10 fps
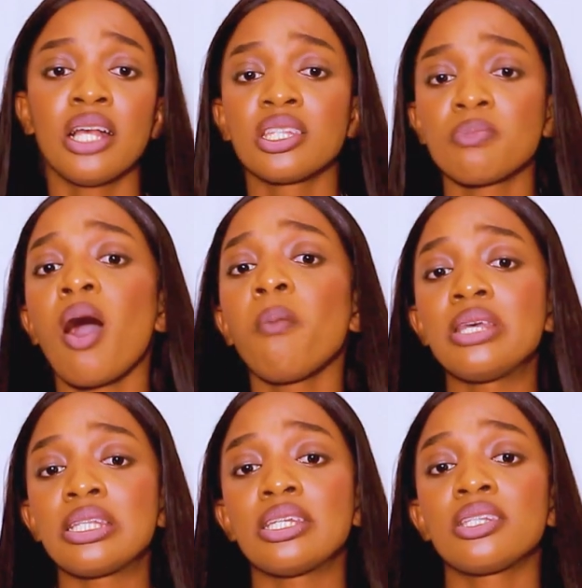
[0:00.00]
Small
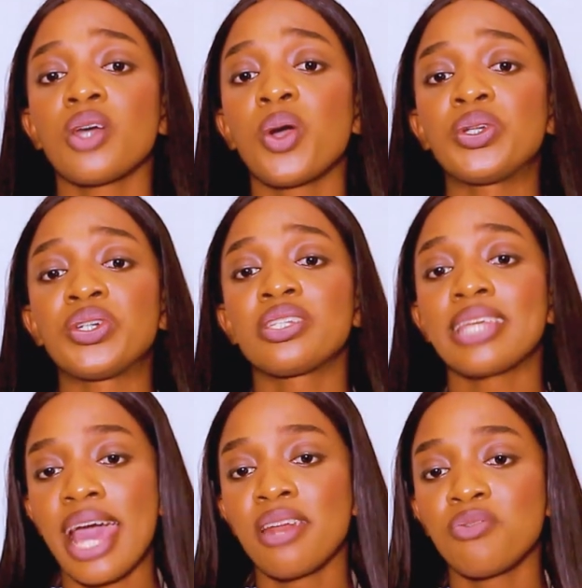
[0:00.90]
business owners
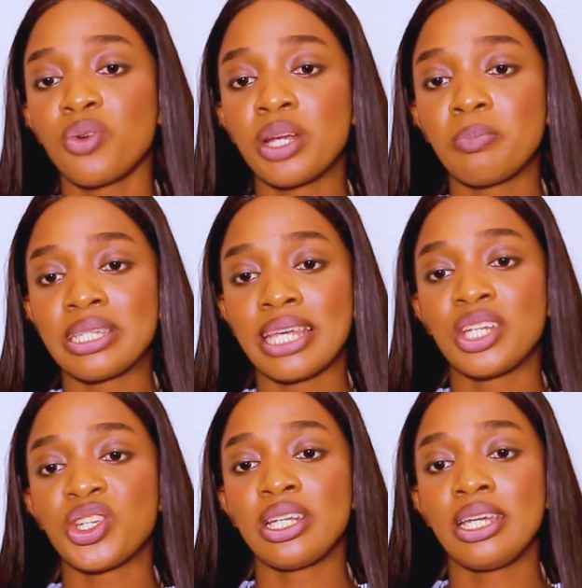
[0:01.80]
can avoid
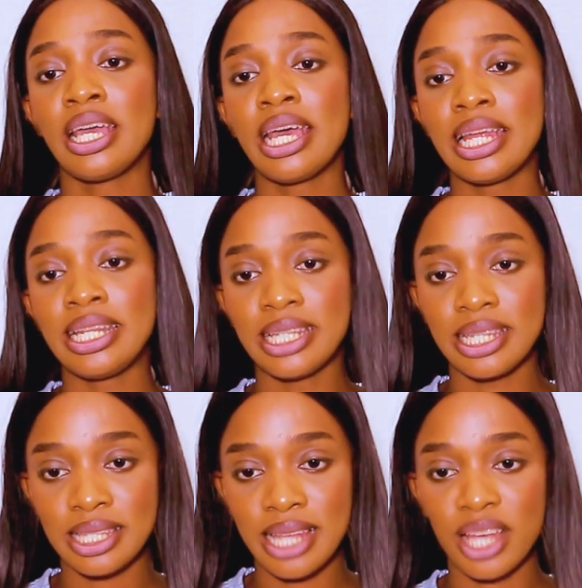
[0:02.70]
potentially
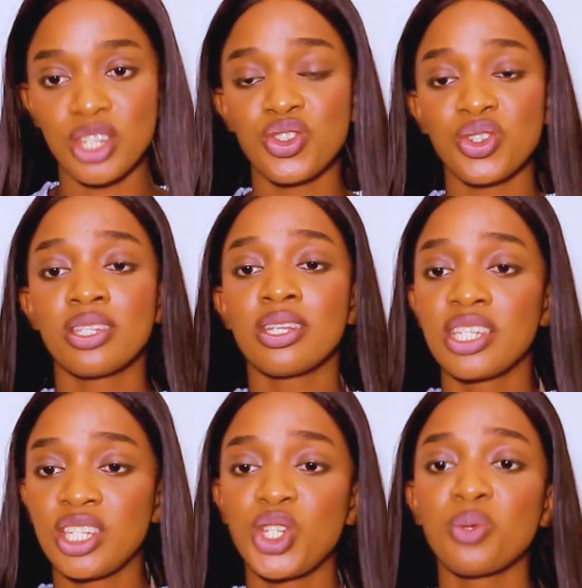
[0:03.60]
disastrous
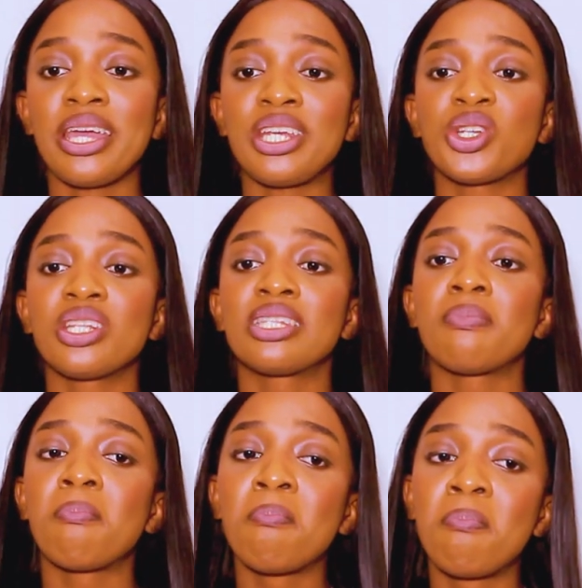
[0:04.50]

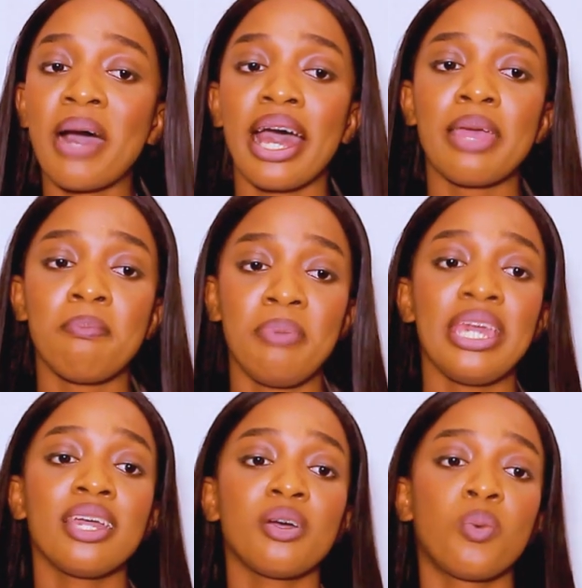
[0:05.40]
situations by
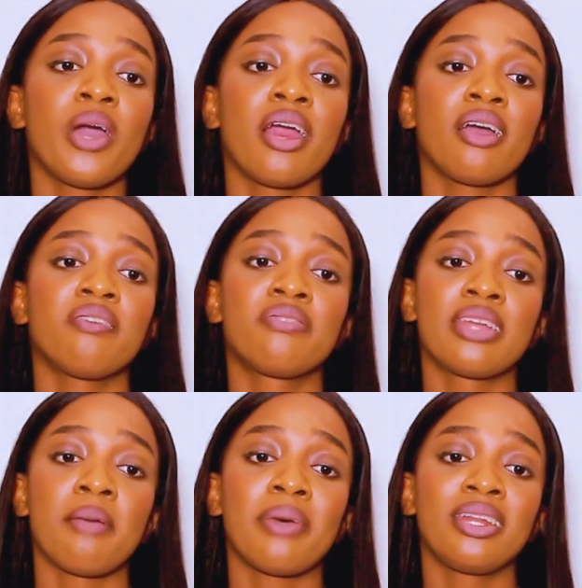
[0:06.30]
being aware of
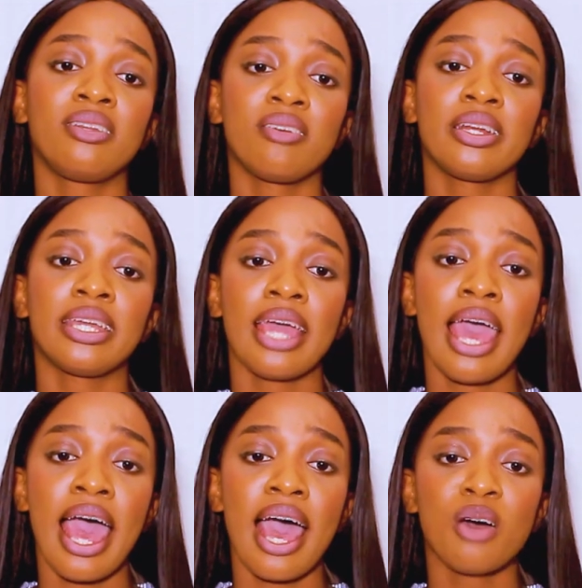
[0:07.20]
them and learning
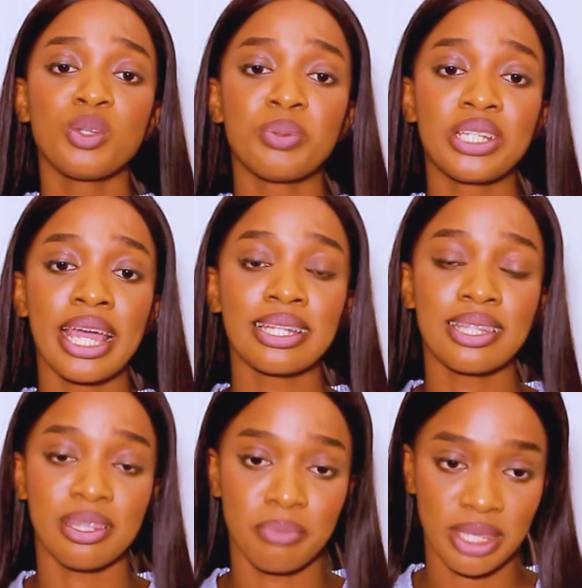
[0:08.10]
how to
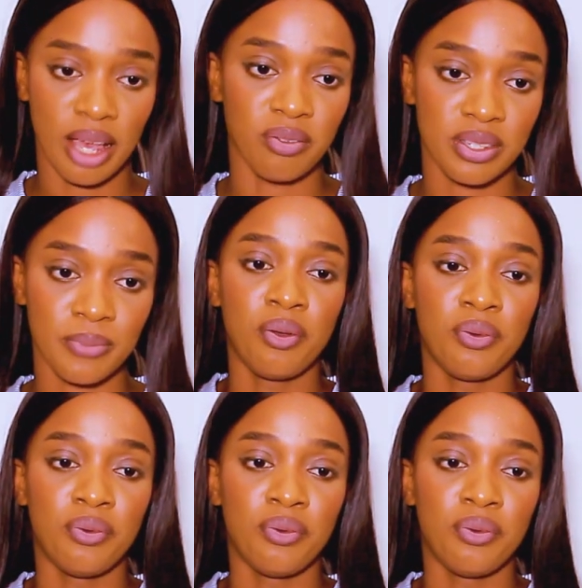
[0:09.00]
protect themselves.